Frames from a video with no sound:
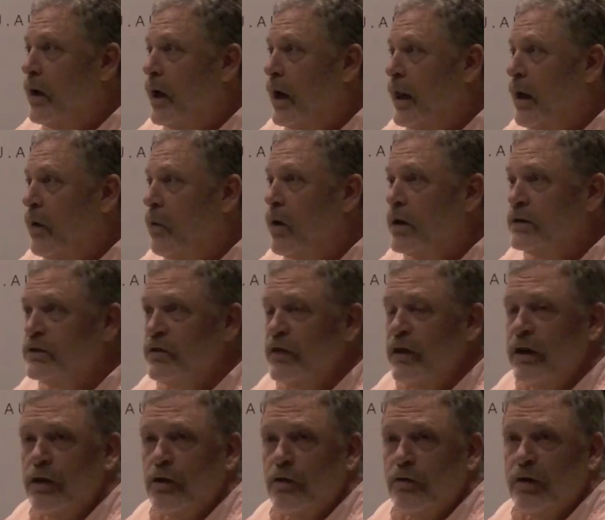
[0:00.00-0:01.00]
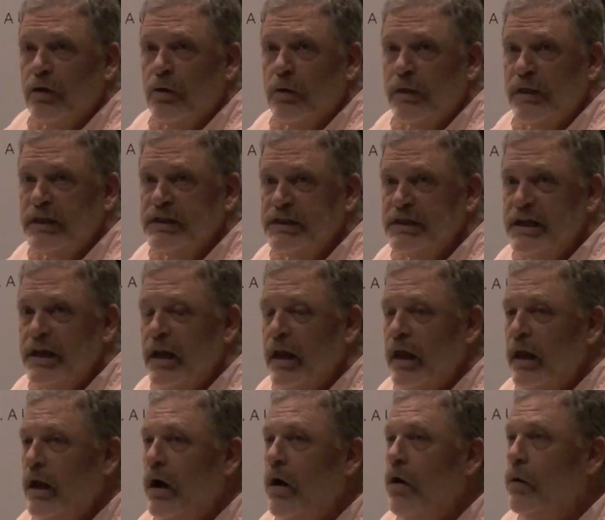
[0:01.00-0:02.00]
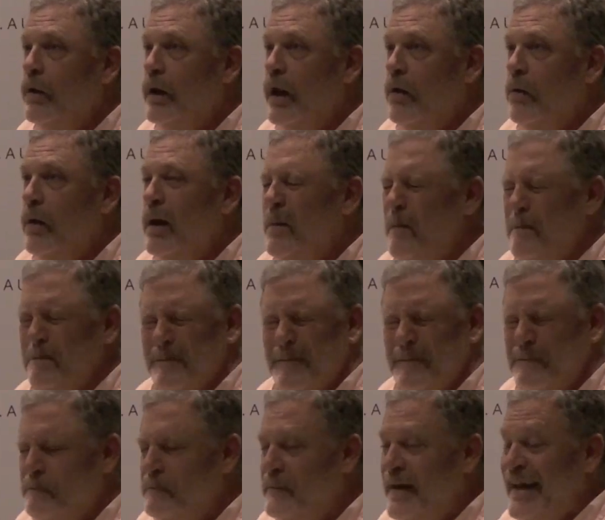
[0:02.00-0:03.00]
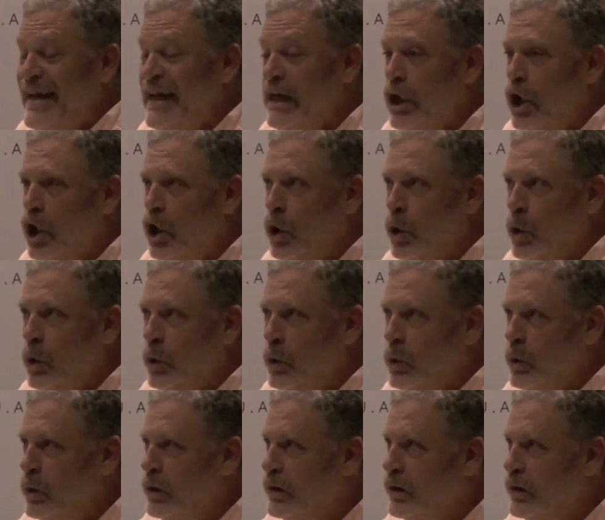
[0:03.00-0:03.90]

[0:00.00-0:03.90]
and I watched the interview with the C E O, and I went, bingo.